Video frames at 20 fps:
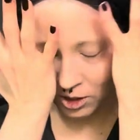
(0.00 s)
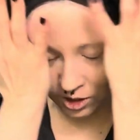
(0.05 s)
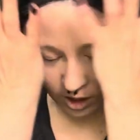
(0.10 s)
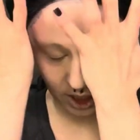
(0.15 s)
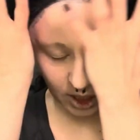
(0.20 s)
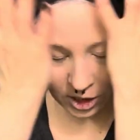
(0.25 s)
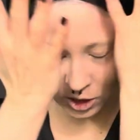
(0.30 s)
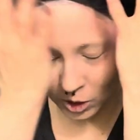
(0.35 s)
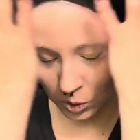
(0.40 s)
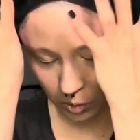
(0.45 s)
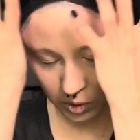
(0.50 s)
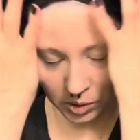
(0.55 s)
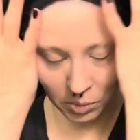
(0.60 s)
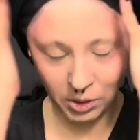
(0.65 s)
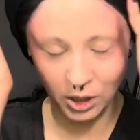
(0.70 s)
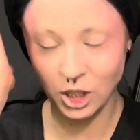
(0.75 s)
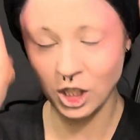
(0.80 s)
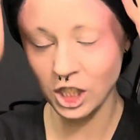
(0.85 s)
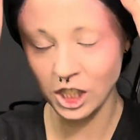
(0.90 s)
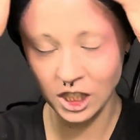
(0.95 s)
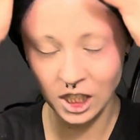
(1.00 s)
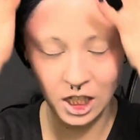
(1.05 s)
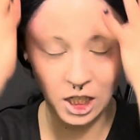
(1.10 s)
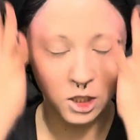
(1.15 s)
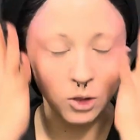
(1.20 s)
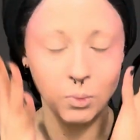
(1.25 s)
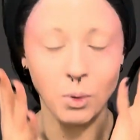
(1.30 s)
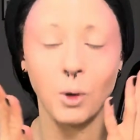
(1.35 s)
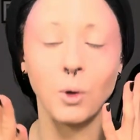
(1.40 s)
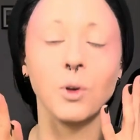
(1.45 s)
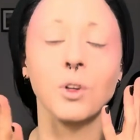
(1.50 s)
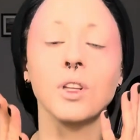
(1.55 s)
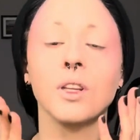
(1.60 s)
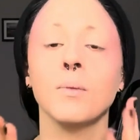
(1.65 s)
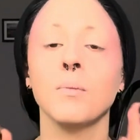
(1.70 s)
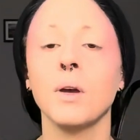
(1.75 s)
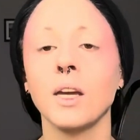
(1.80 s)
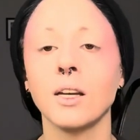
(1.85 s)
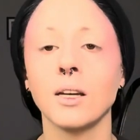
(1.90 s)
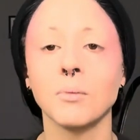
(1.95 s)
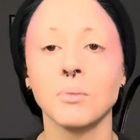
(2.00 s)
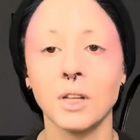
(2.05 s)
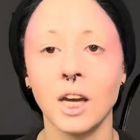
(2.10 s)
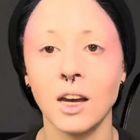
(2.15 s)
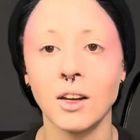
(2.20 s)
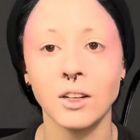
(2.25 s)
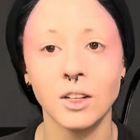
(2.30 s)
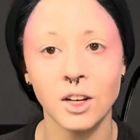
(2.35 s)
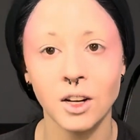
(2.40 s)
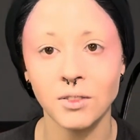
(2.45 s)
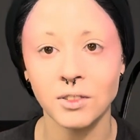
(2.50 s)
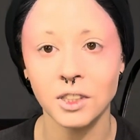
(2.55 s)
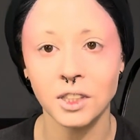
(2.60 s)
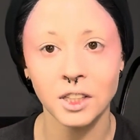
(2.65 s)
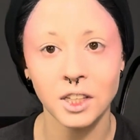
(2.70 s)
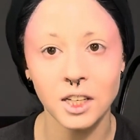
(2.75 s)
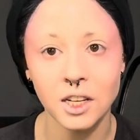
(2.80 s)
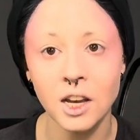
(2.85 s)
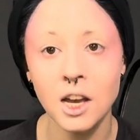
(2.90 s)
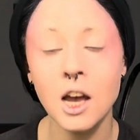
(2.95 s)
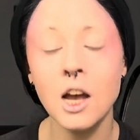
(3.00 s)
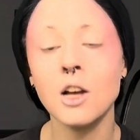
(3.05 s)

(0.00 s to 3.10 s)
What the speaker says: like doing a bunch of this, pulling the makeup down and everything.